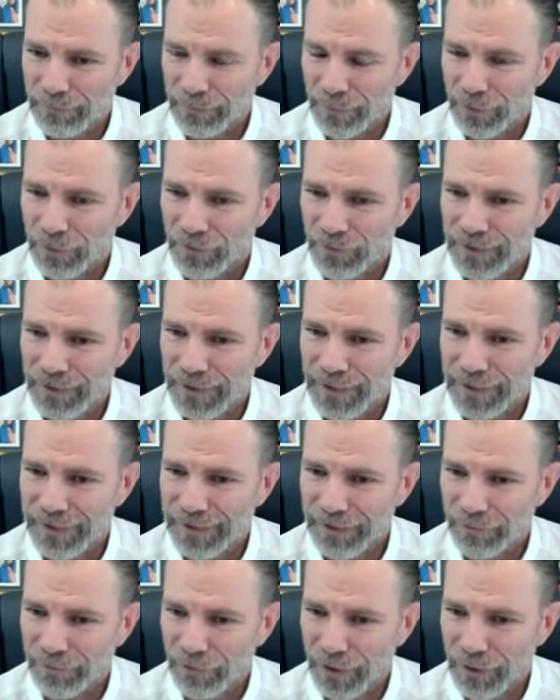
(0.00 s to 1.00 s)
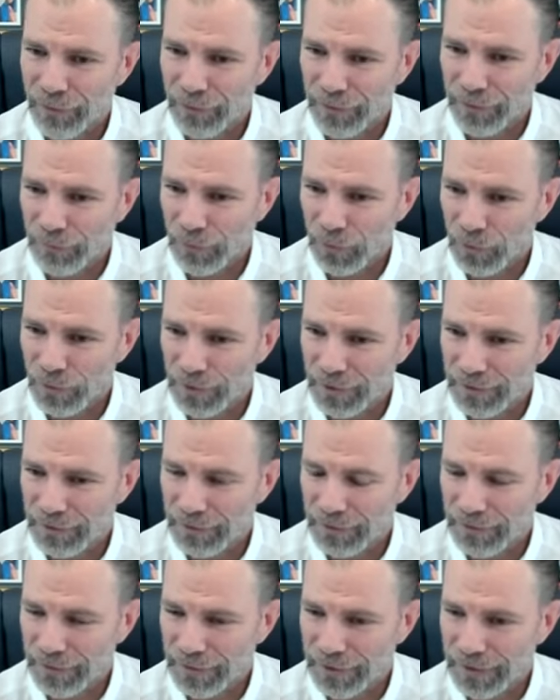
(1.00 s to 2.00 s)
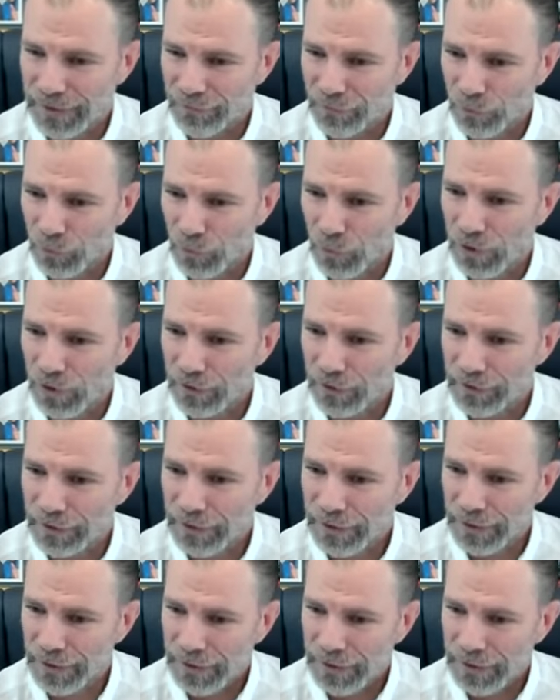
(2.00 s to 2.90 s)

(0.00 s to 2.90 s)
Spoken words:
personally identify with more than even Warren.